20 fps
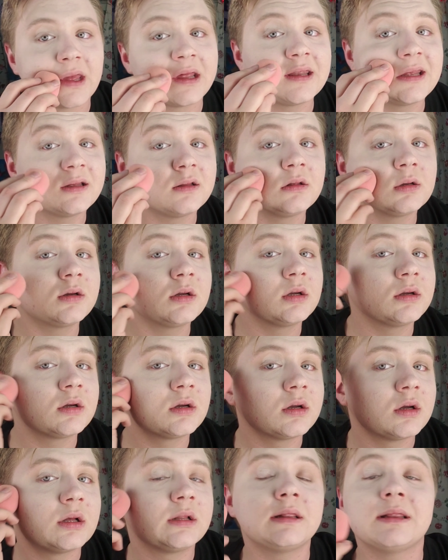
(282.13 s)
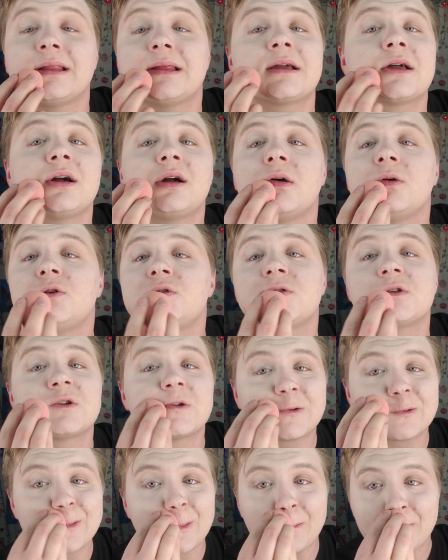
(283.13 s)
I look like a
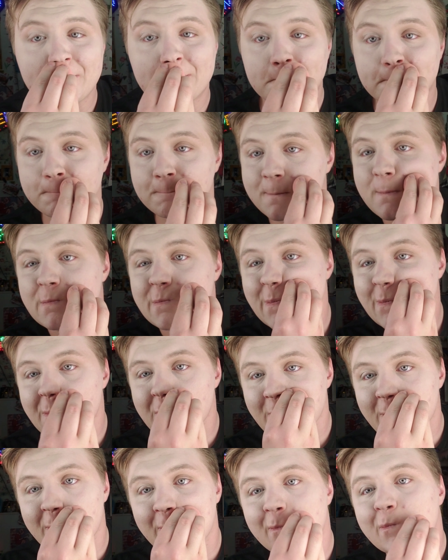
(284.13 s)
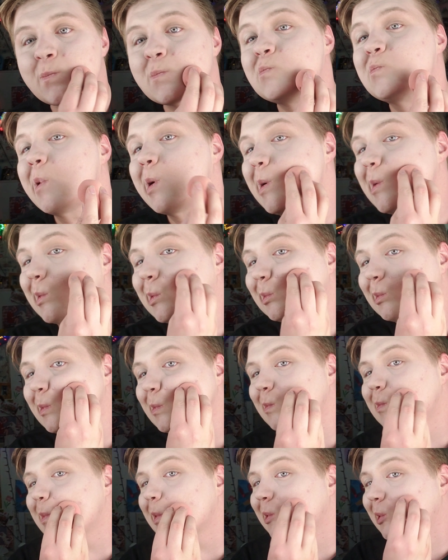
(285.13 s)
ghost. But, you
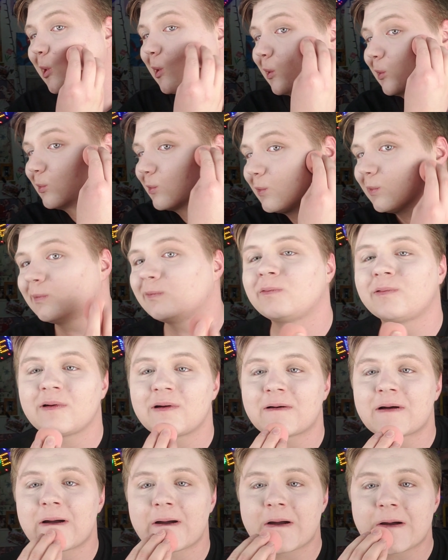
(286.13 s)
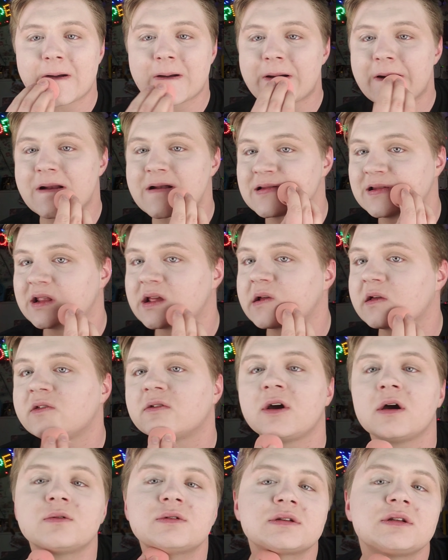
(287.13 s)
know, I kind of dig the
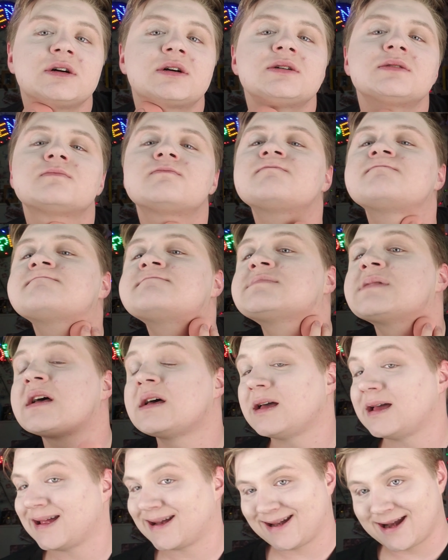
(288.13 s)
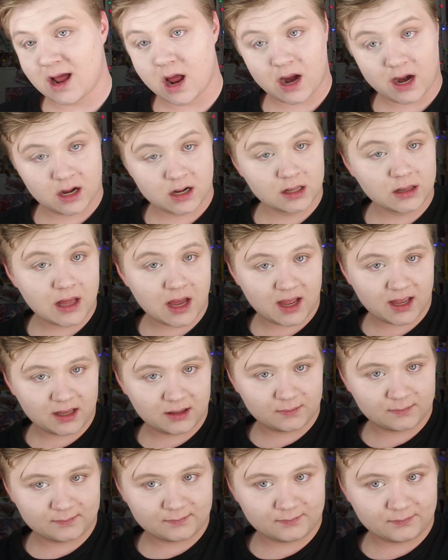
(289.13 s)
ghost look. Not gonna lie.
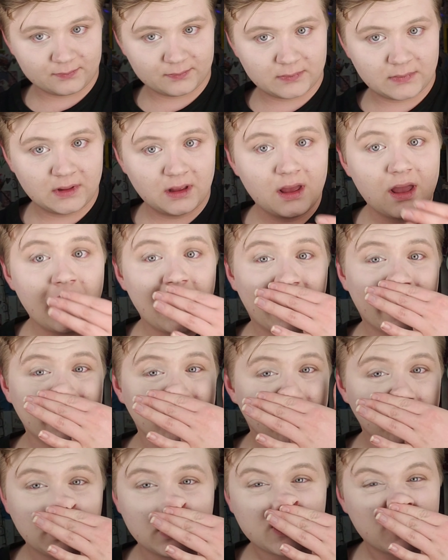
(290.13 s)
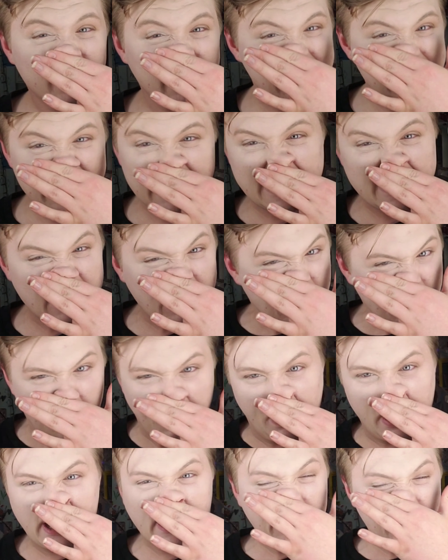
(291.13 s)
I know I look crazy now,
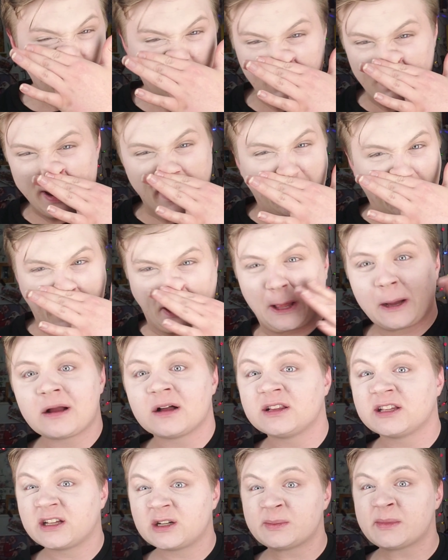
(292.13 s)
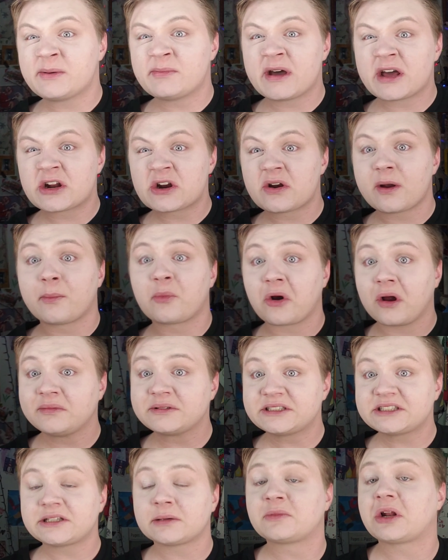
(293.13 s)
but I will make it look a little bit better, I
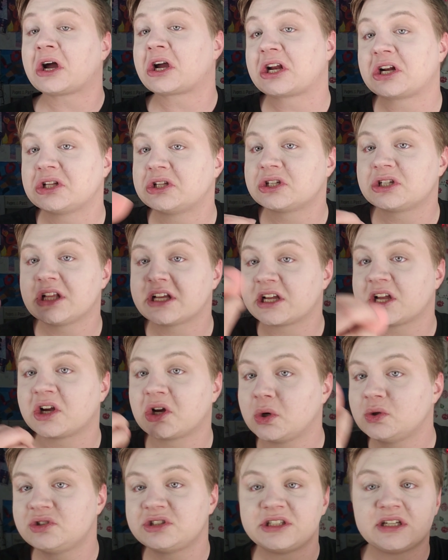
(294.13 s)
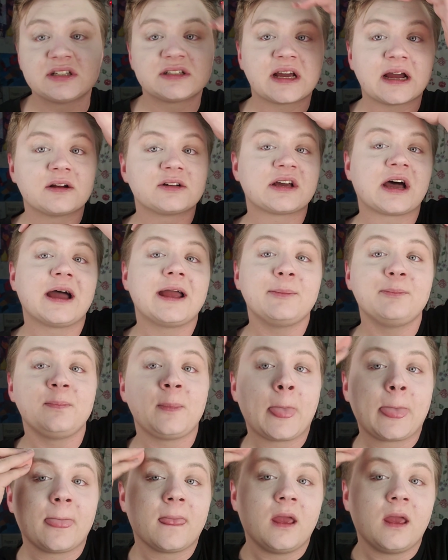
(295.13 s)
promise. I'm not gonna look like a ghost the entire time.